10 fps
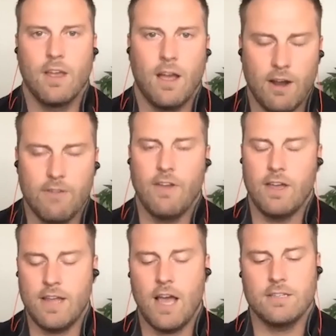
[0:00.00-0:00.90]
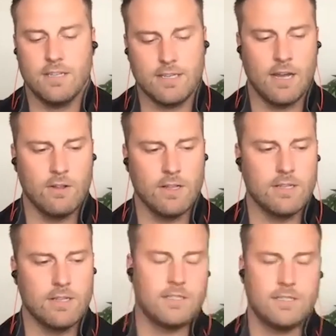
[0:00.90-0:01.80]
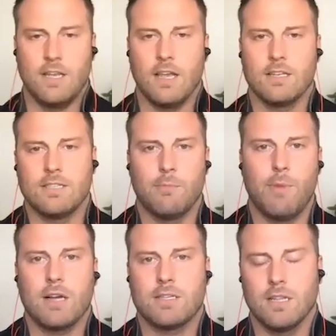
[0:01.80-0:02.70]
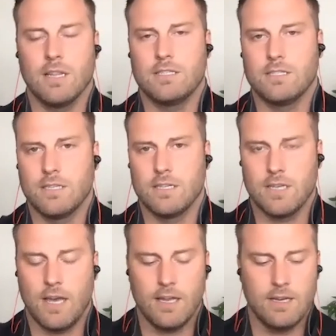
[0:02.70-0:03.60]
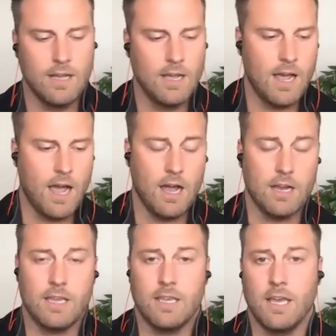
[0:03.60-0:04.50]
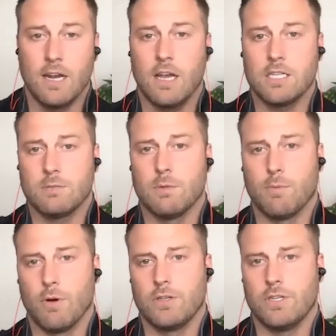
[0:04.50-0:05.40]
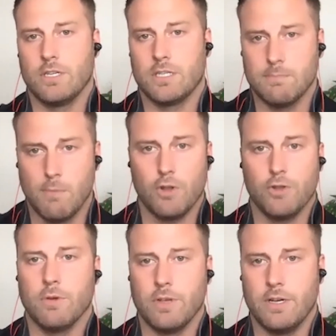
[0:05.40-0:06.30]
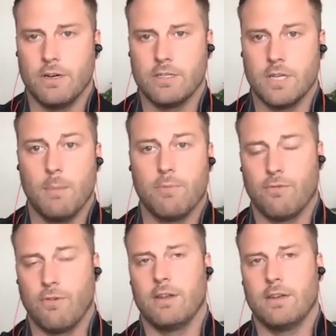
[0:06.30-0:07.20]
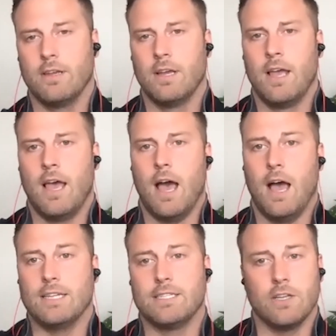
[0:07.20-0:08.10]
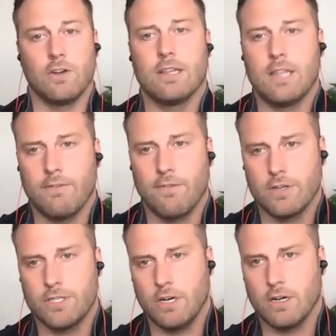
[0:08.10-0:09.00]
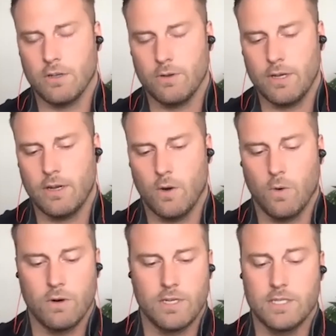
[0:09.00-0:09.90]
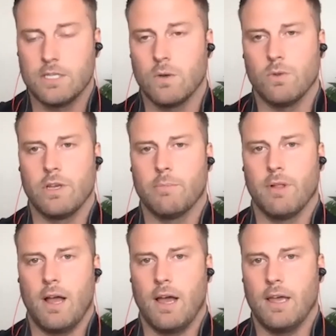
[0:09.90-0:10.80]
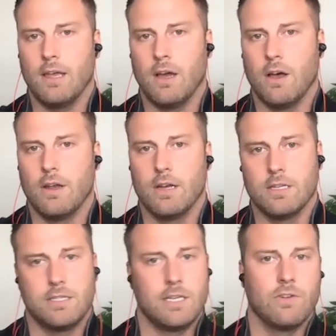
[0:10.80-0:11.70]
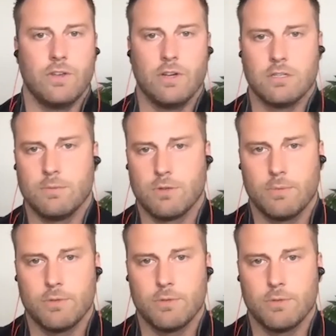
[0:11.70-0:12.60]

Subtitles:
All right, fantastic. Now let's take a step back to the licensing side. Can a customer purchase multiple years up front and still get that first year included, or does this only apply on a single year subscription?